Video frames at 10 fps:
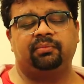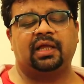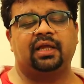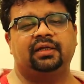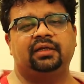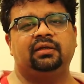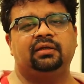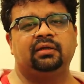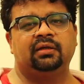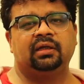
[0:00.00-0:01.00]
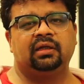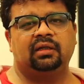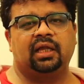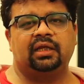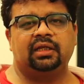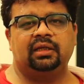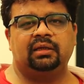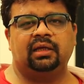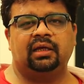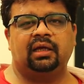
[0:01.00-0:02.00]
from that end, like
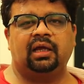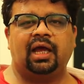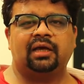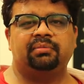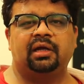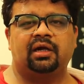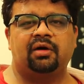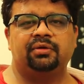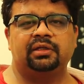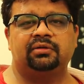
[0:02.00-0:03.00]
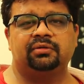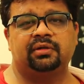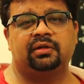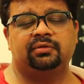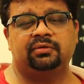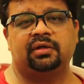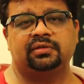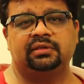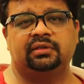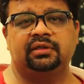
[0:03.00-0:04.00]
he hacked my account in
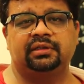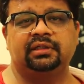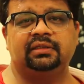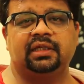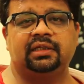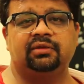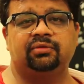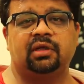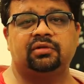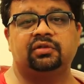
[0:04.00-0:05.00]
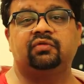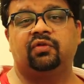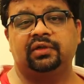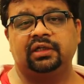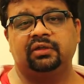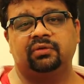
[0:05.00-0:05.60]
2013, then in 2014.